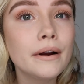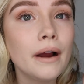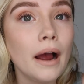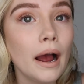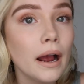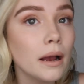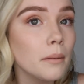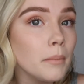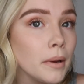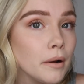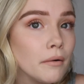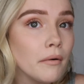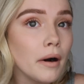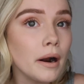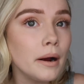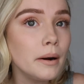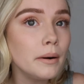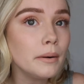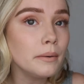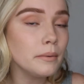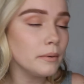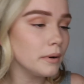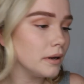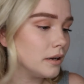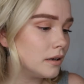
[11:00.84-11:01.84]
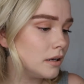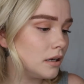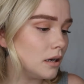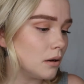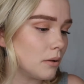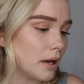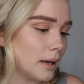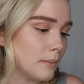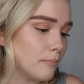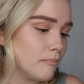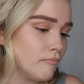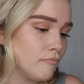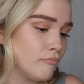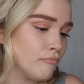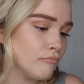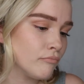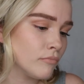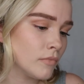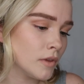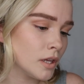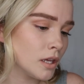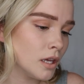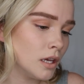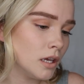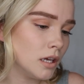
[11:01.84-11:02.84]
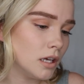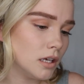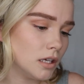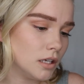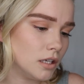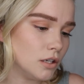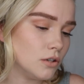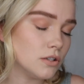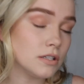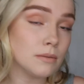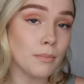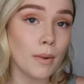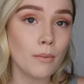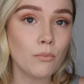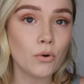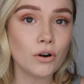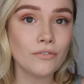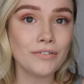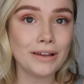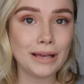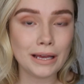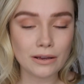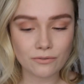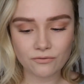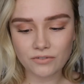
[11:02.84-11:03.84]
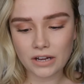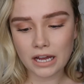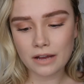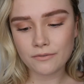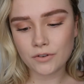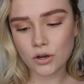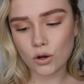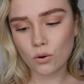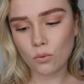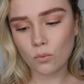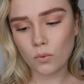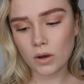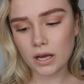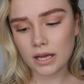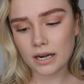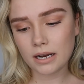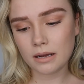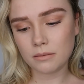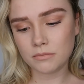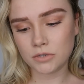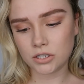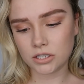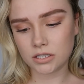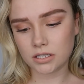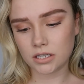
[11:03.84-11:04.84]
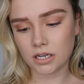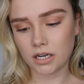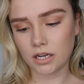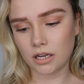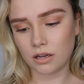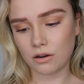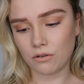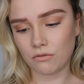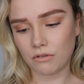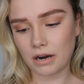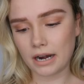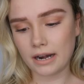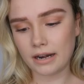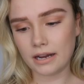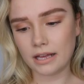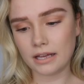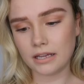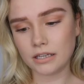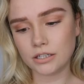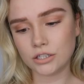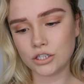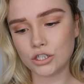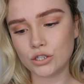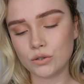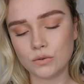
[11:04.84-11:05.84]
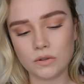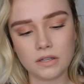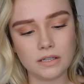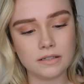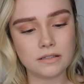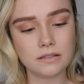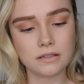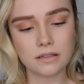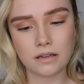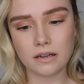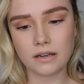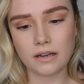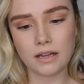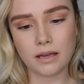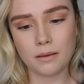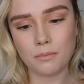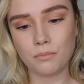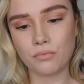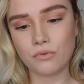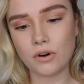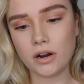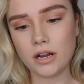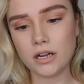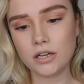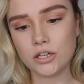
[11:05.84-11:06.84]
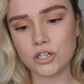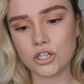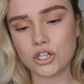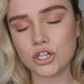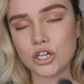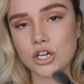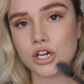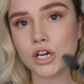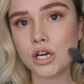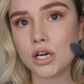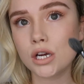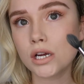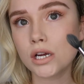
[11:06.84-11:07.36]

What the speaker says: I could be wrong. Okay. Using my Morphe M501, I'm just gonna go right into the Sunday Brunch.